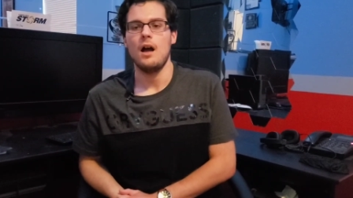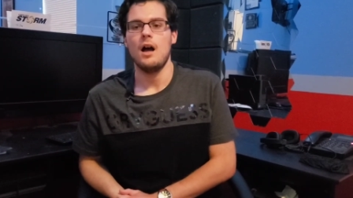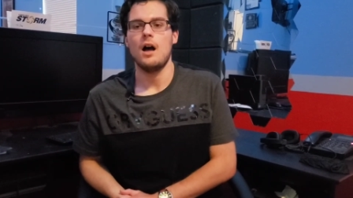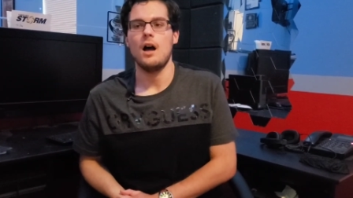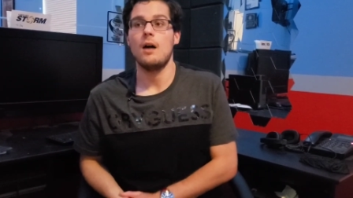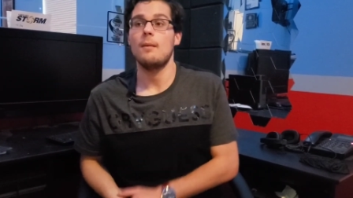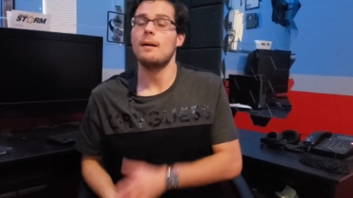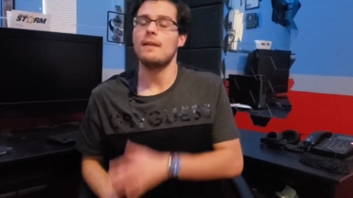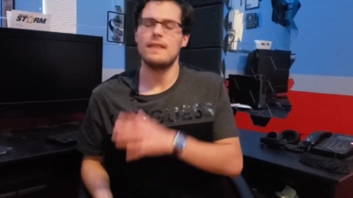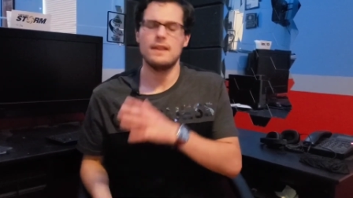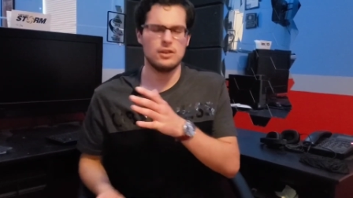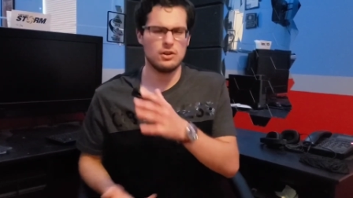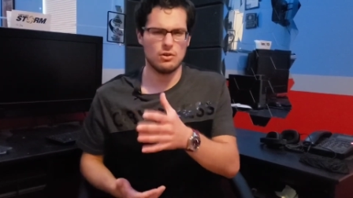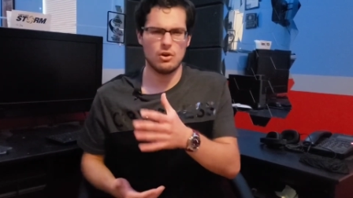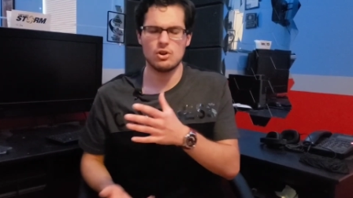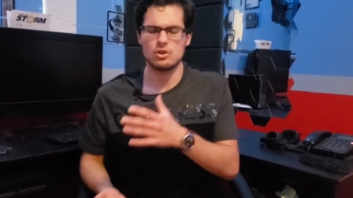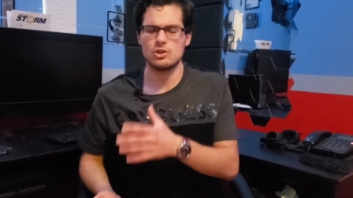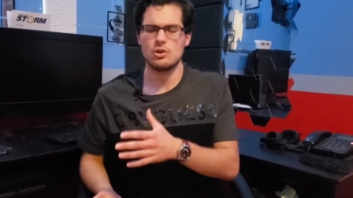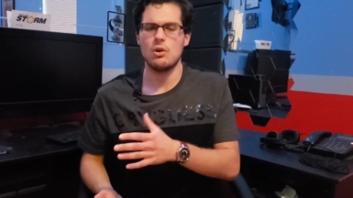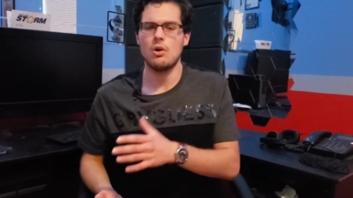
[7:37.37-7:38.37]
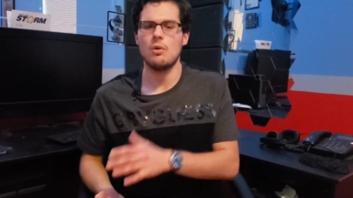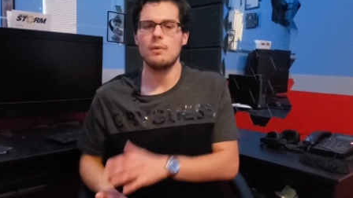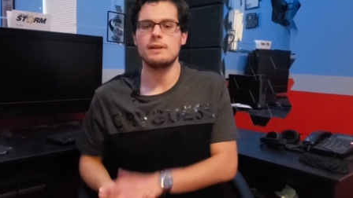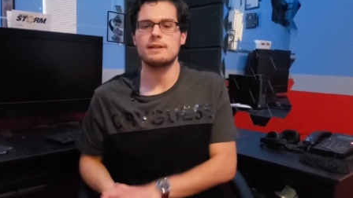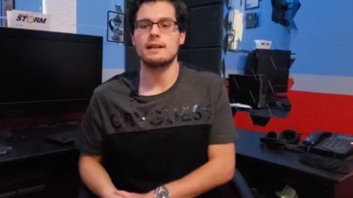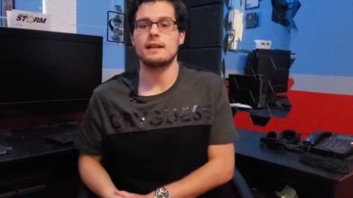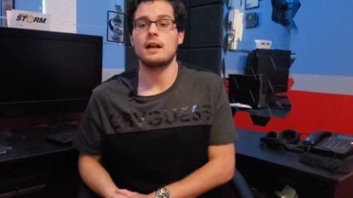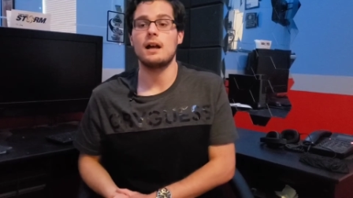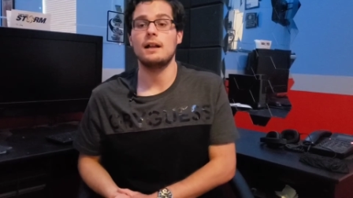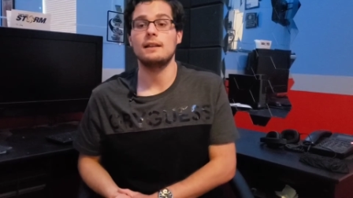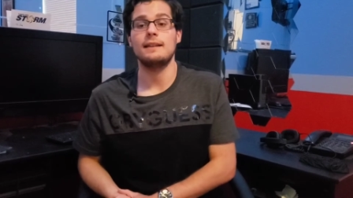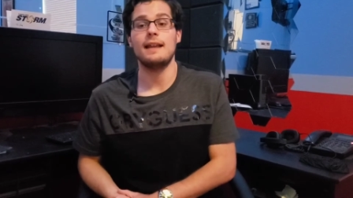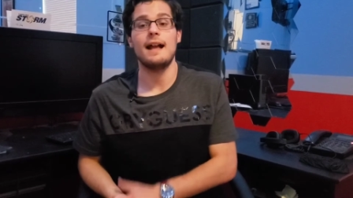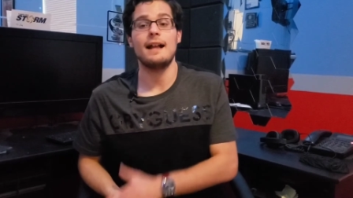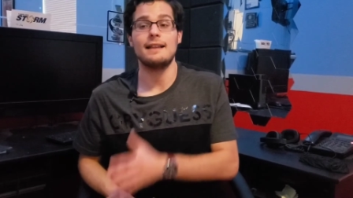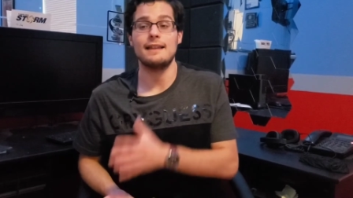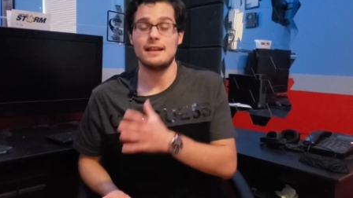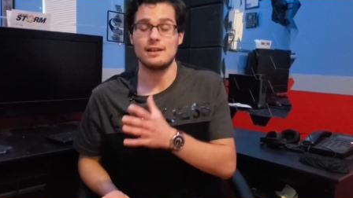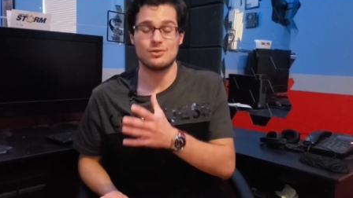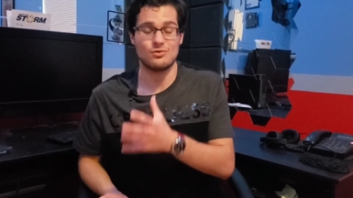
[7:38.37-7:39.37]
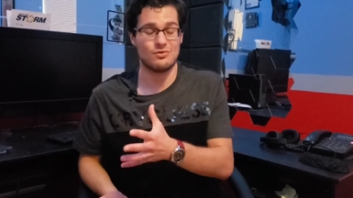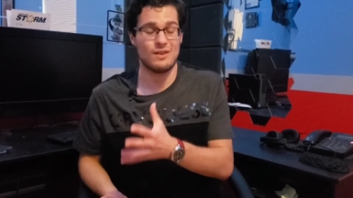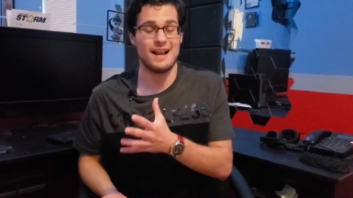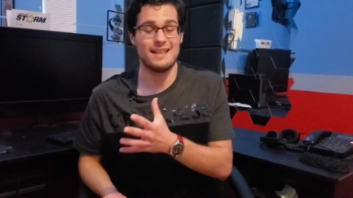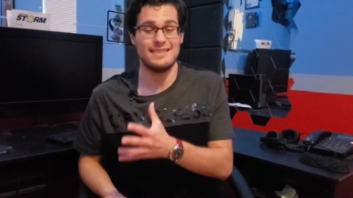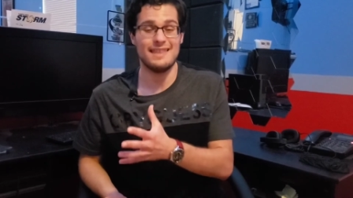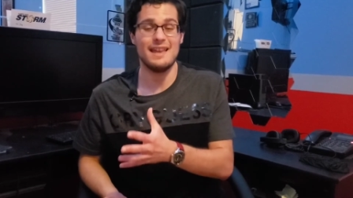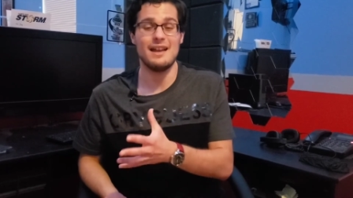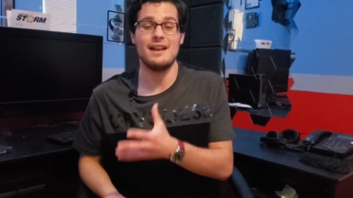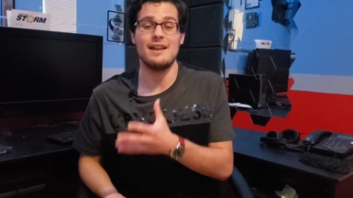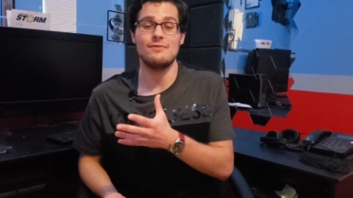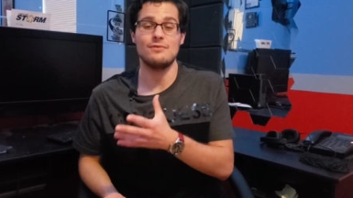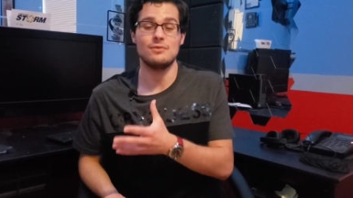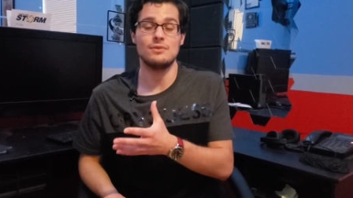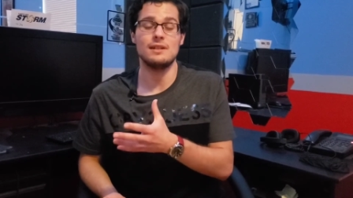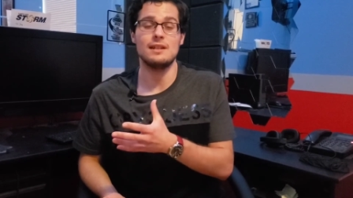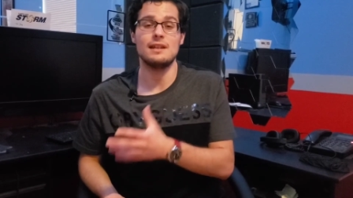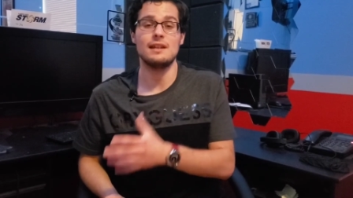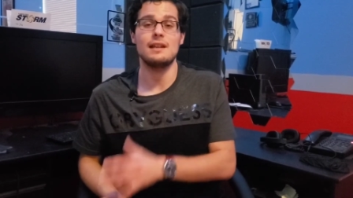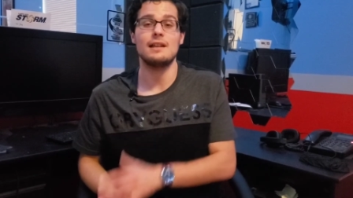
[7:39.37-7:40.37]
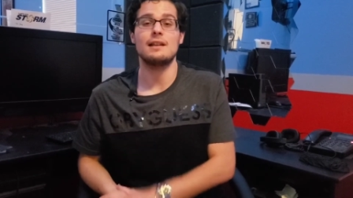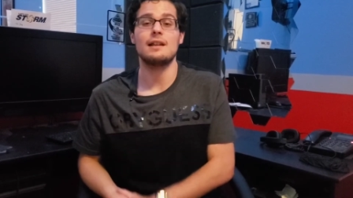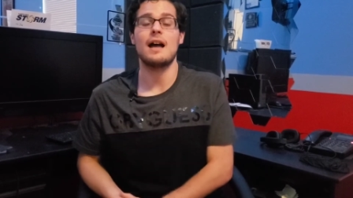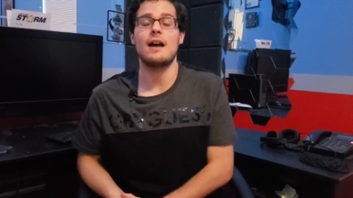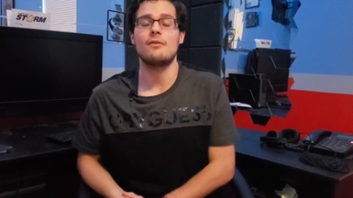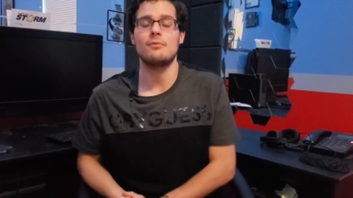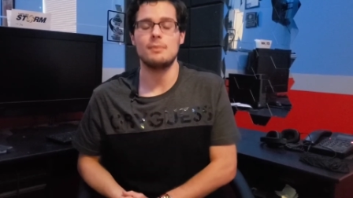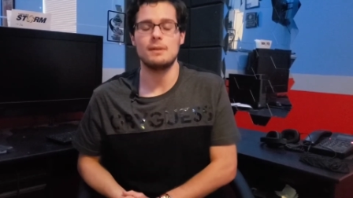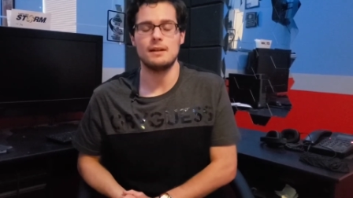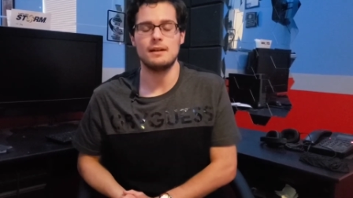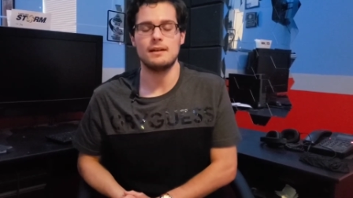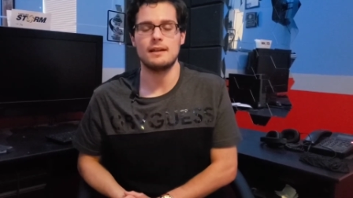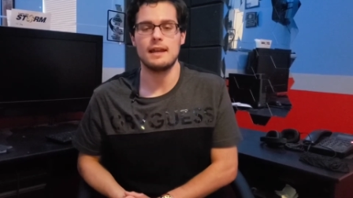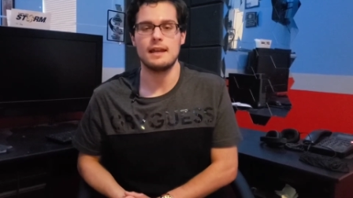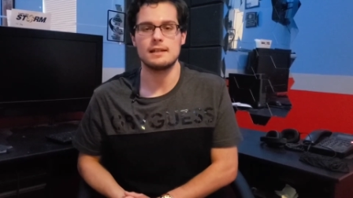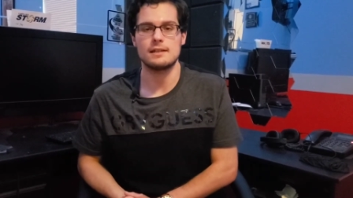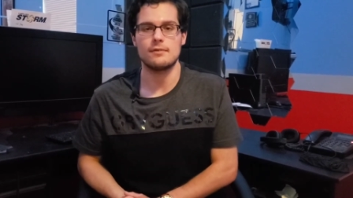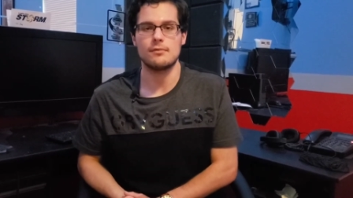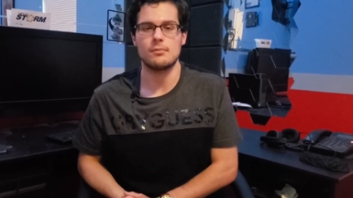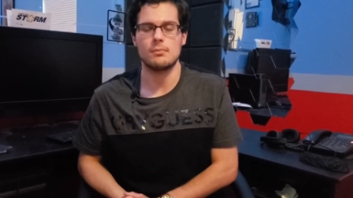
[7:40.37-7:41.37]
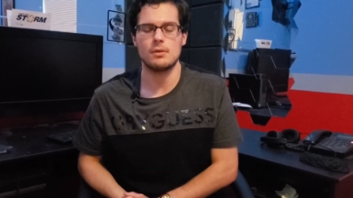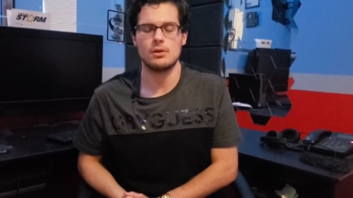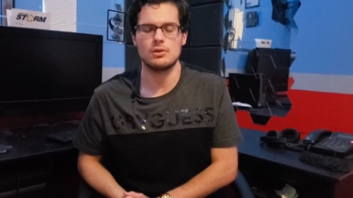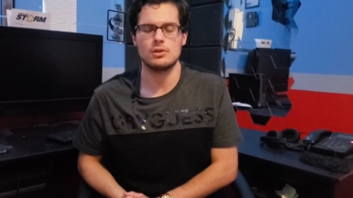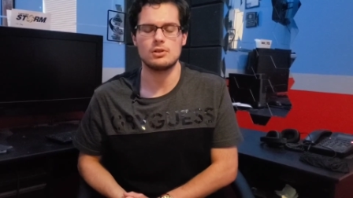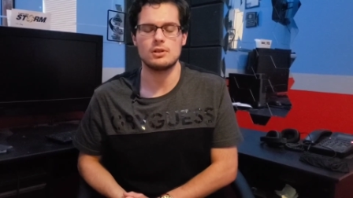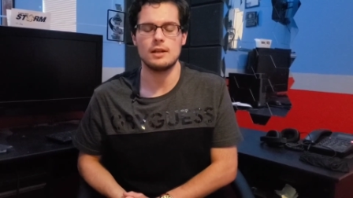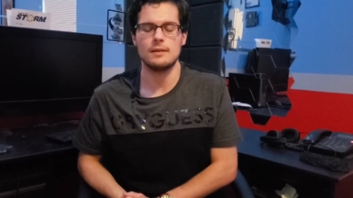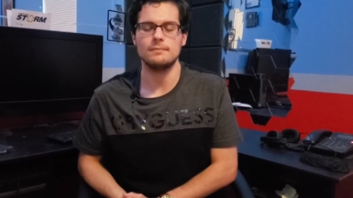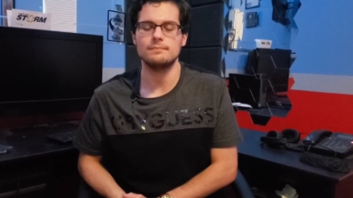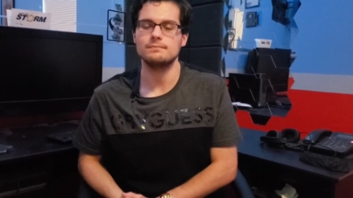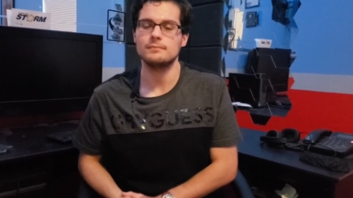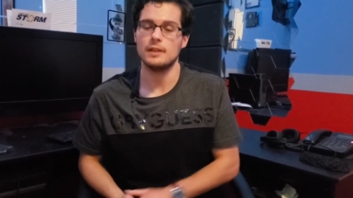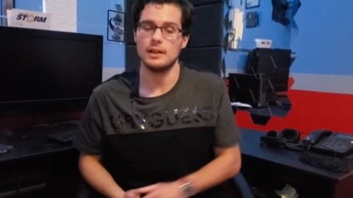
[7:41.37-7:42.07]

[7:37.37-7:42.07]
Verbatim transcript: Um, and then you're also always in contact, and it's right there if you need it, God forbid, in a case of emergency.